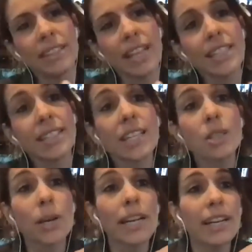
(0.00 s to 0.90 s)
that's
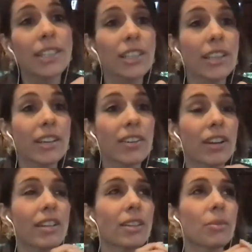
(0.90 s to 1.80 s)
why actually I
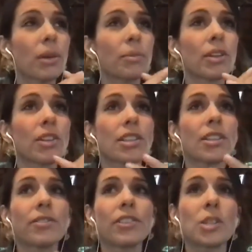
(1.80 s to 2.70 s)
created the webinars in the
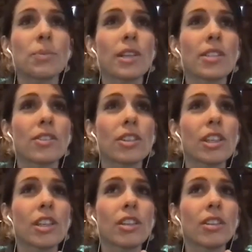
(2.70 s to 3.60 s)
first place
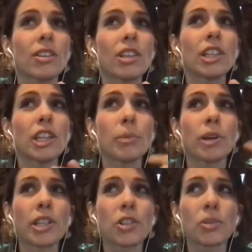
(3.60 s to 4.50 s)
early in
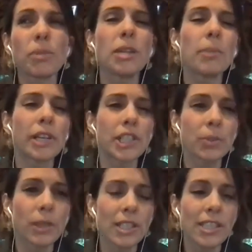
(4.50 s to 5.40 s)
March or mid-March
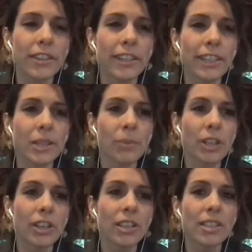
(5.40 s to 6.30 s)
when it started,
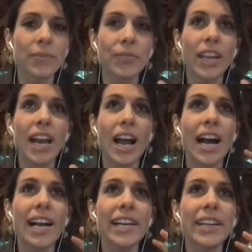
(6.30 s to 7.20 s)
because
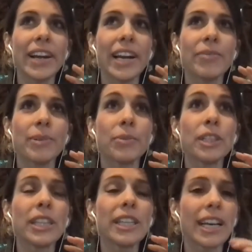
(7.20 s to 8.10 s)
I've been
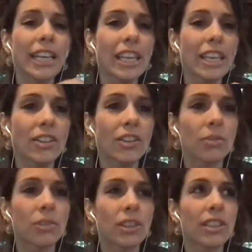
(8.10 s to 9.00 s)
really lucky,
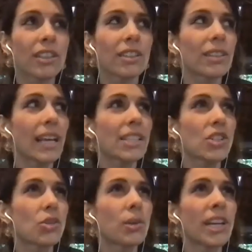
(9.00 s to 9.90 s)
for the
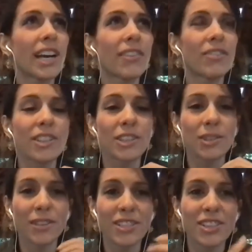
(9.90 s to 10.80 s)
last 2.5 years to
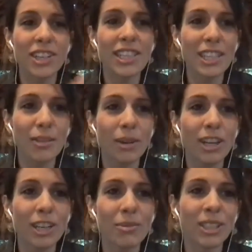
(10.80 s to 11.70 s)
have started
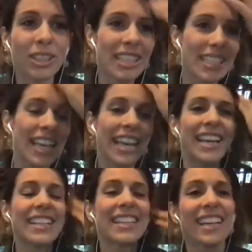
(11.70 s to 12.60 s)
Embody Wellness and